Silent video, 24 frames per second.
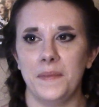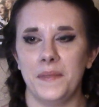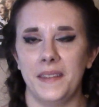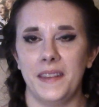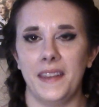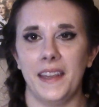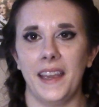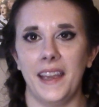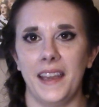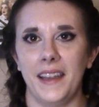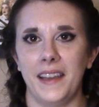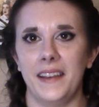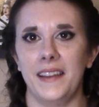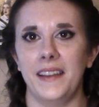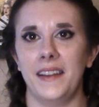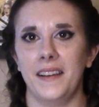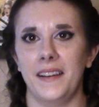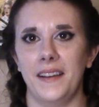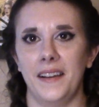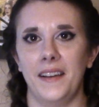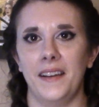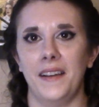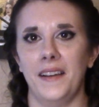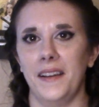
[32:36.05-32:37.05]

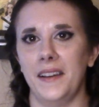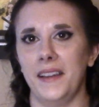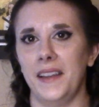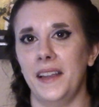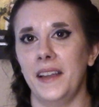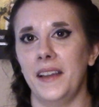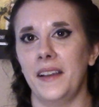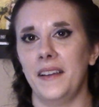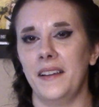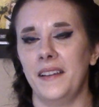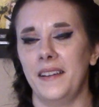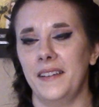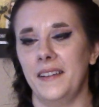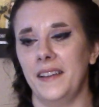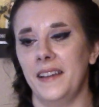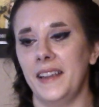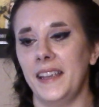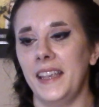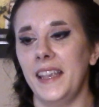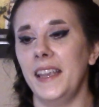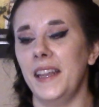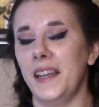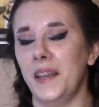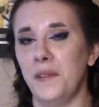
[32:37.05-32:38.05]
that
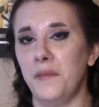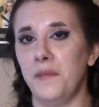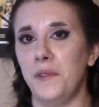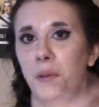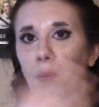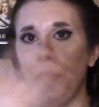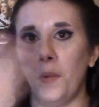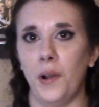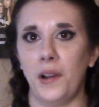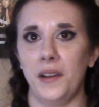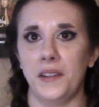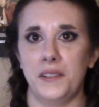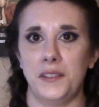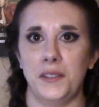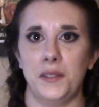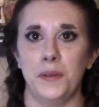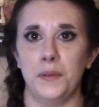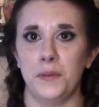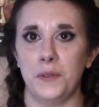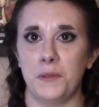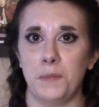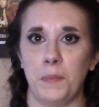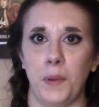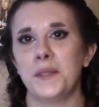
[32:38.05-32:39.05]
again, if you want
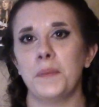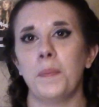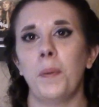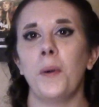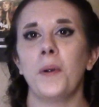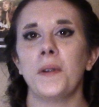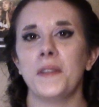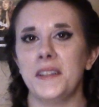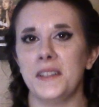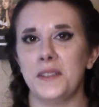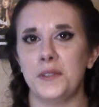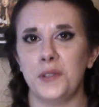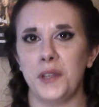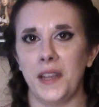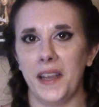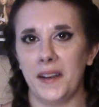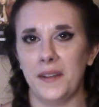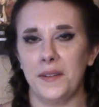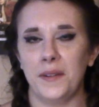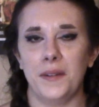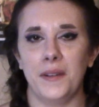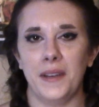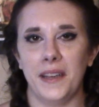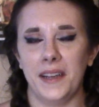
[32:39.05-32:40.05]
to support this
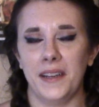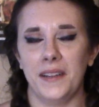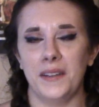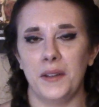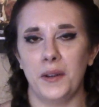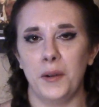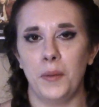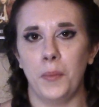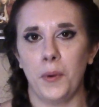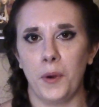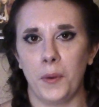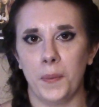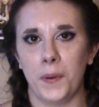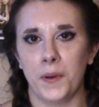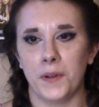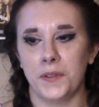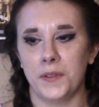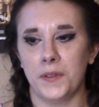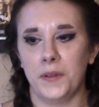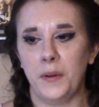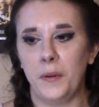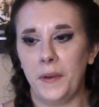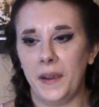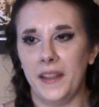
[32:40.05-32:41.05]
channel in a little more
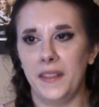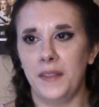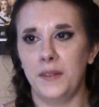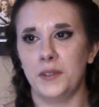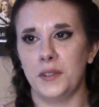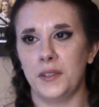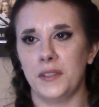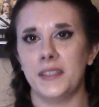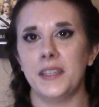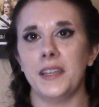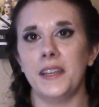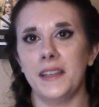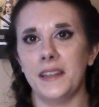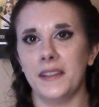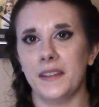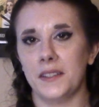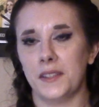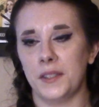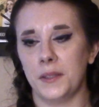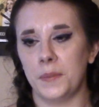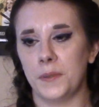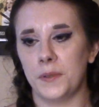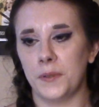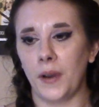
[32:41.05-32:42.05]
personal way than just hitting the
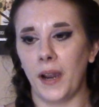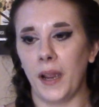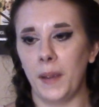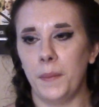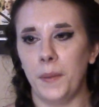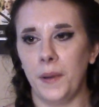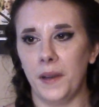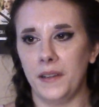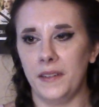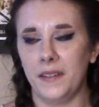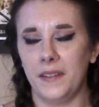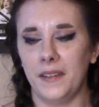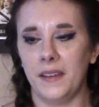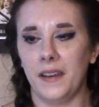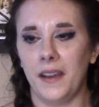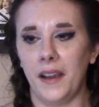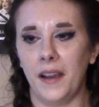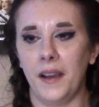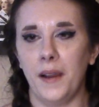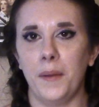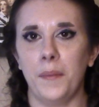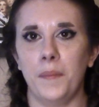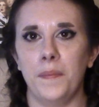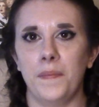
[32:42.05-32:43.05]
subscribe button,
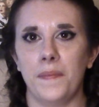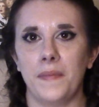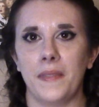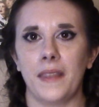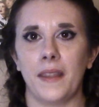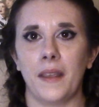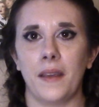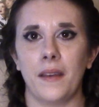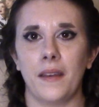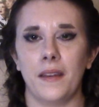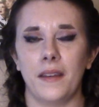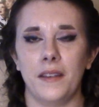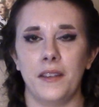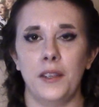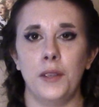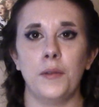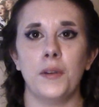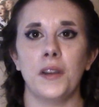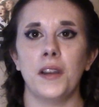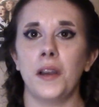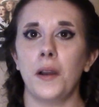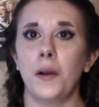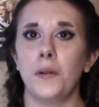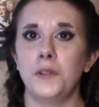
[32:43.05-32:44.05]

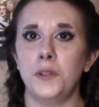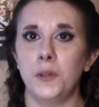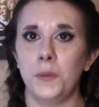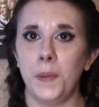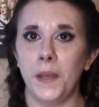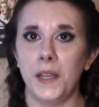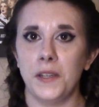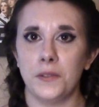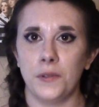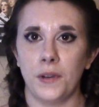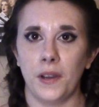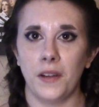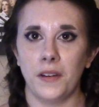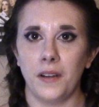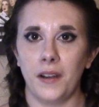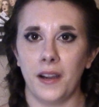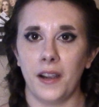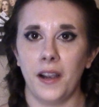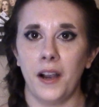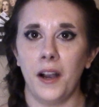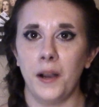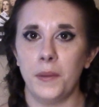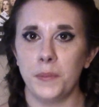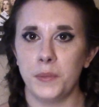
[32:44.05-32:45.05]
you can go to
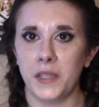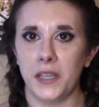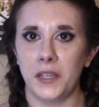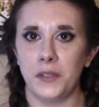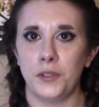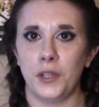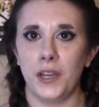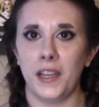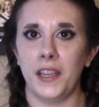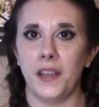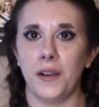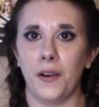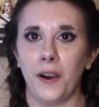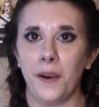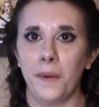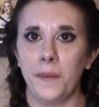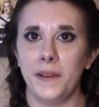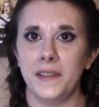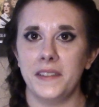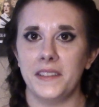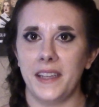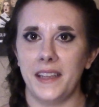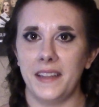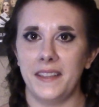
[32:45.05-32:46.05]

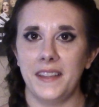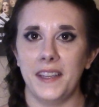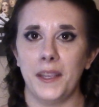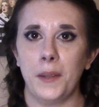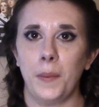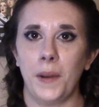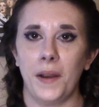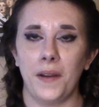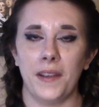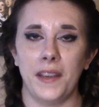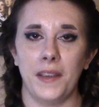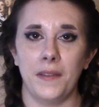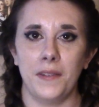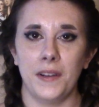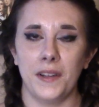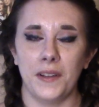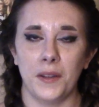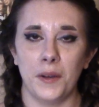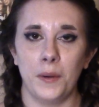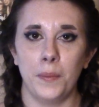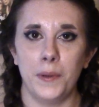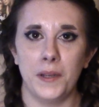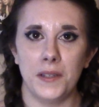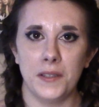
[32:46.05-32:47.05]
patreon.com/JackieArment and think about giving
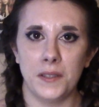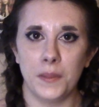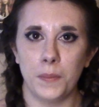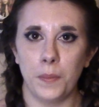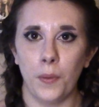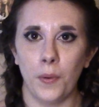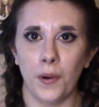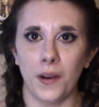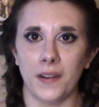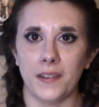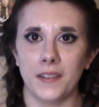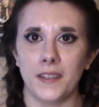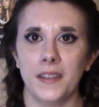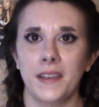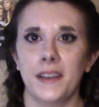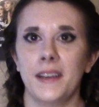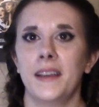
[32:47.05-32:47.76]
a little bit of support.